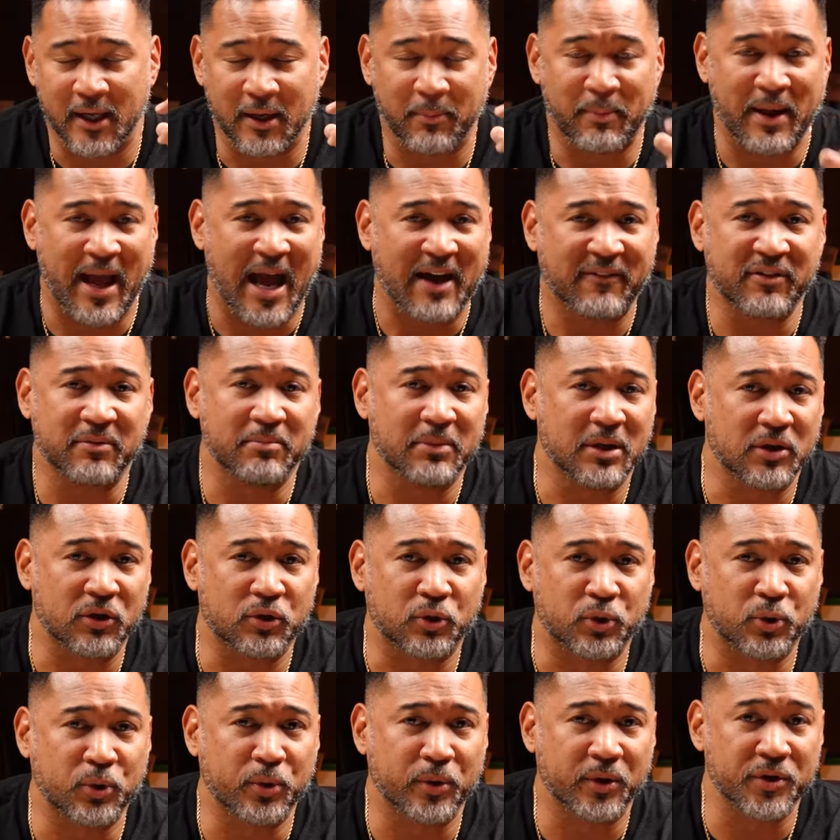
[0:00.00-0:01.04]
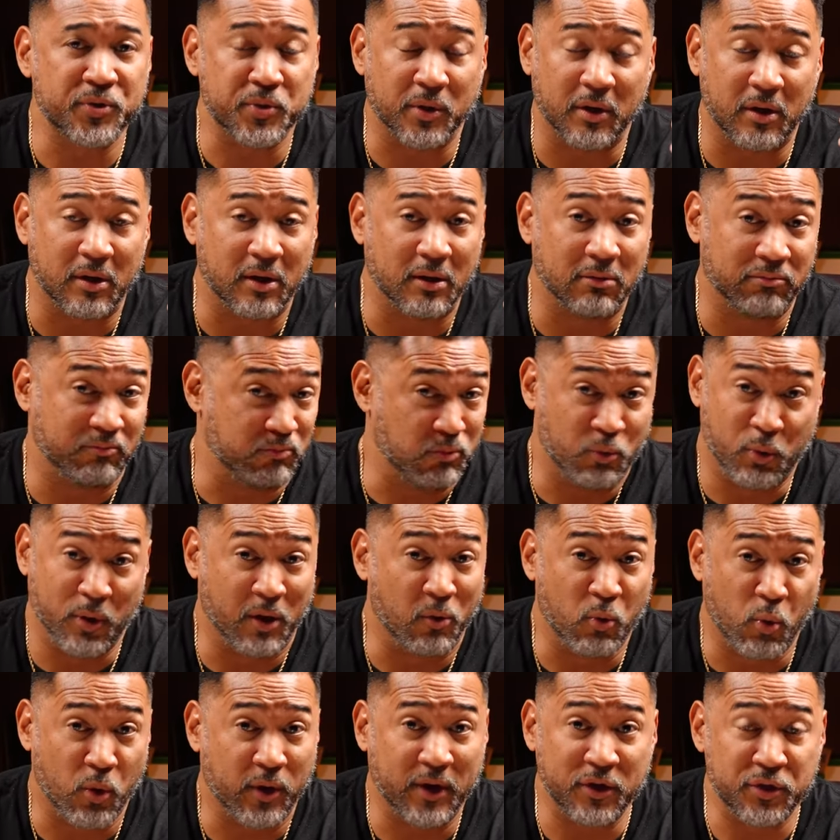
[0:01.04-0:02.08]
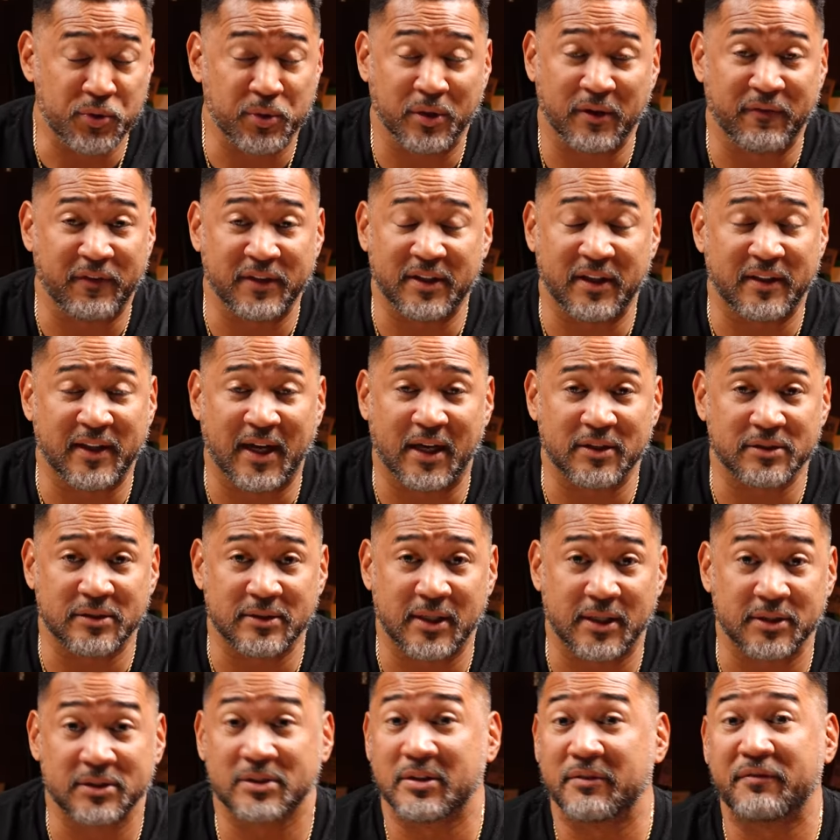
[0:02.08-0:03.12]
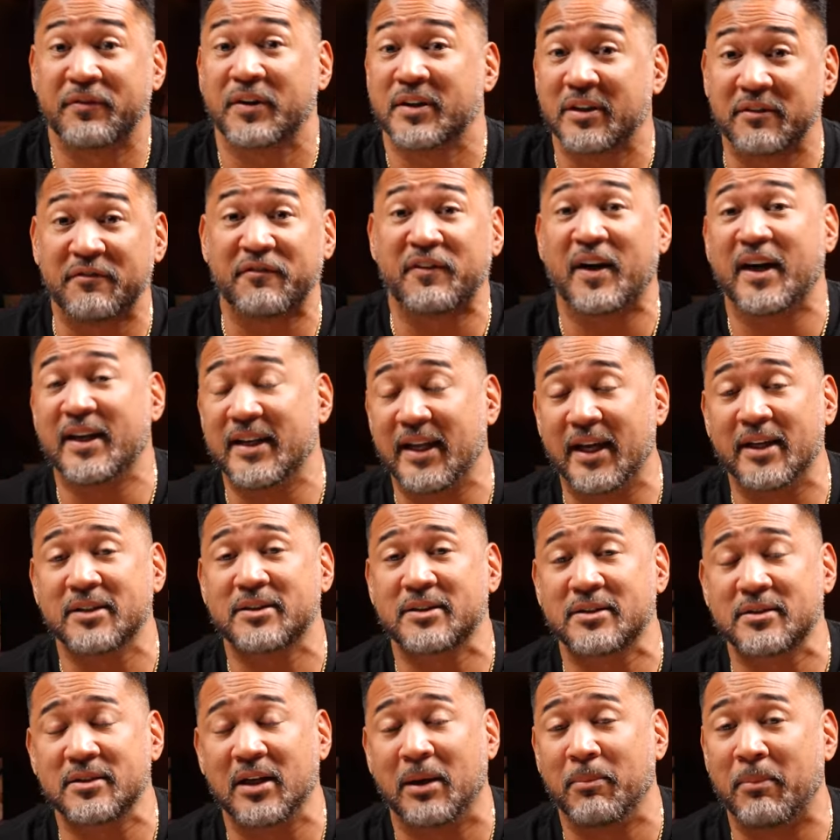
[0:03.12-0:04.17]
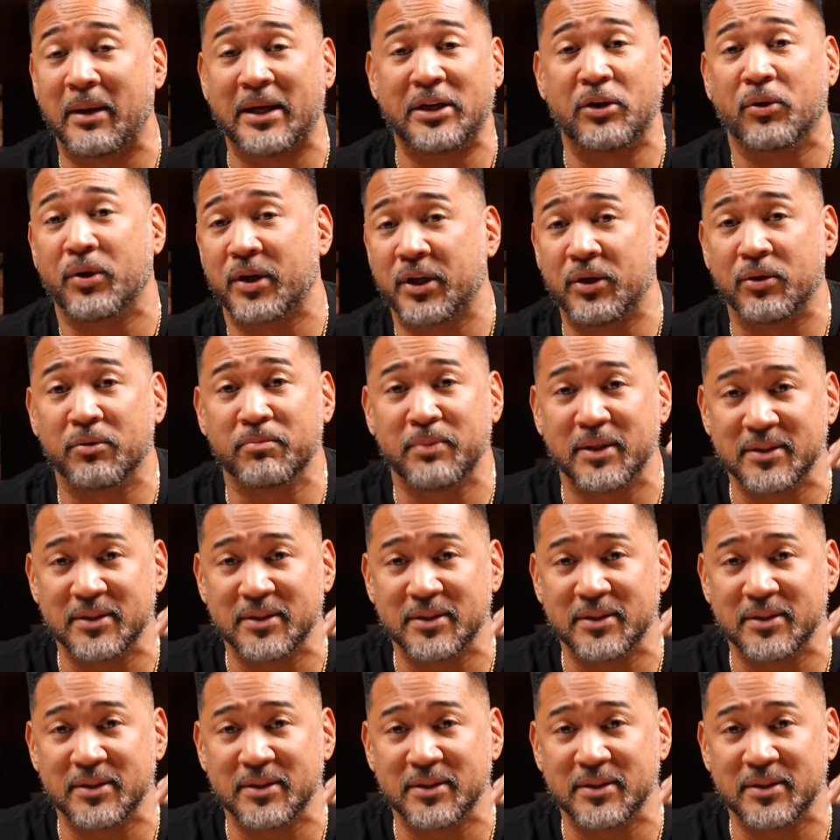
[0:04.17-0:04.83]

and on behalf of Miller Coors, we're, uh, we're awarding $250,000 to fund and finance a minority-owned